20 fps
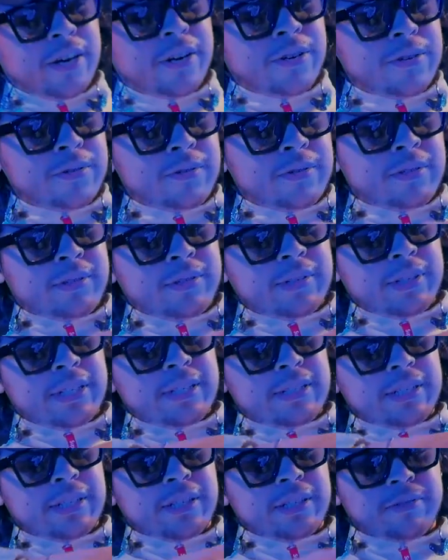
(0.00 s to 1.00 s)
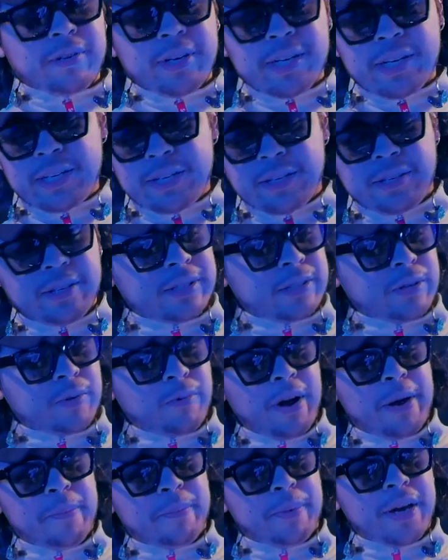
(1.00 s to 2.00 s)
own is this right here. It's a
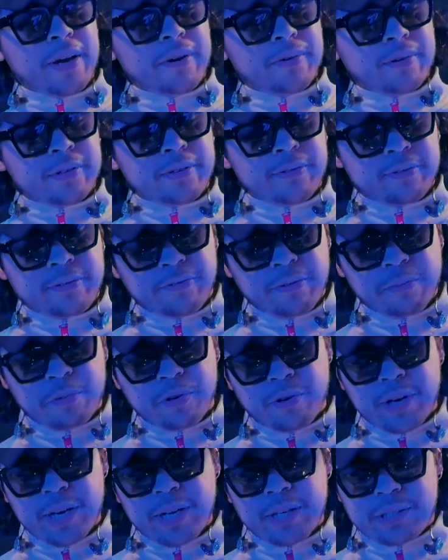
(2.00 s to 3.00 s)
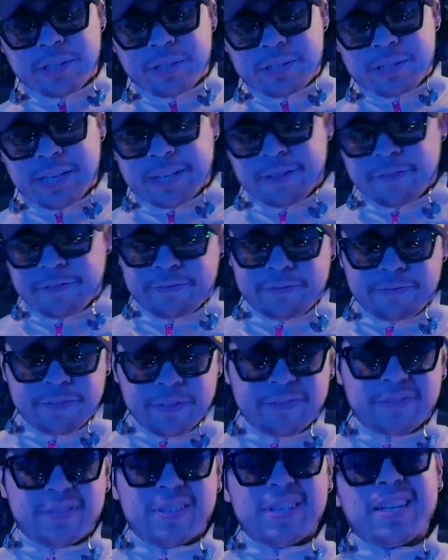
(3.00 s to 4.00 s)
White Penguin from Gretsch. It's like a
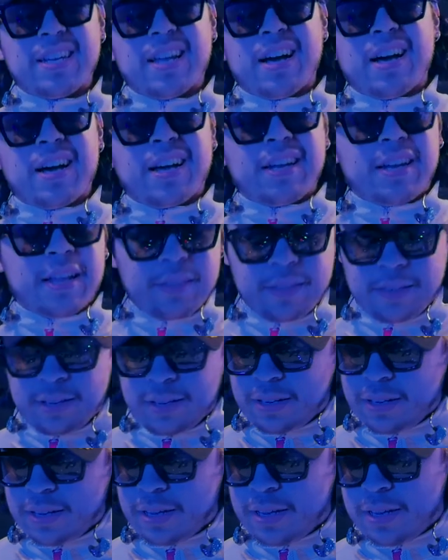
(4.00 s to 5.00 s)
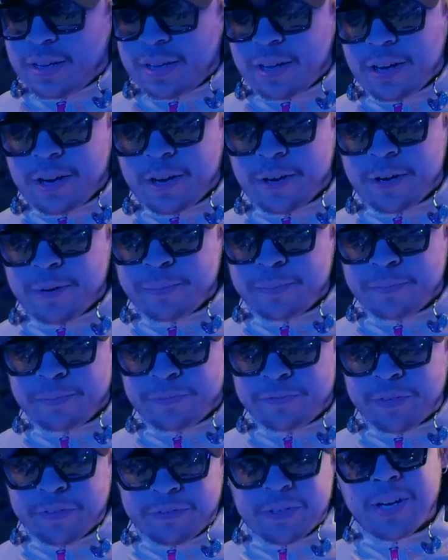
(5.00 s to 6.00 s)
59, I think.
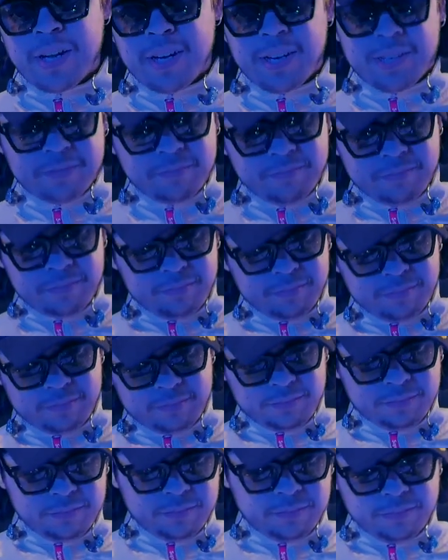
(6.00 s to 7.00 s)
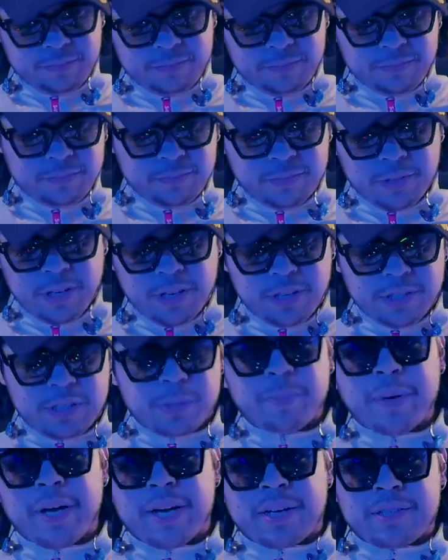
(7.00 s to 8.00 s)
59
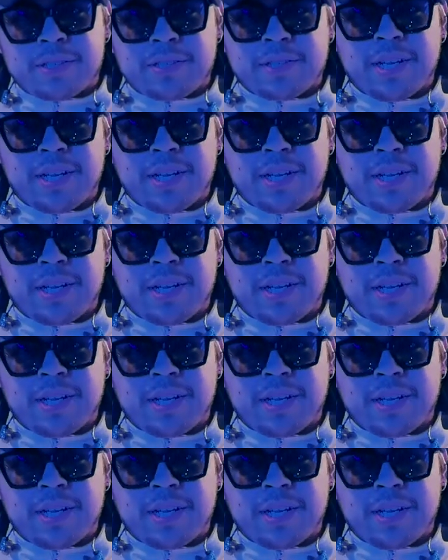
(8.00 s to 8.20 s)
specs,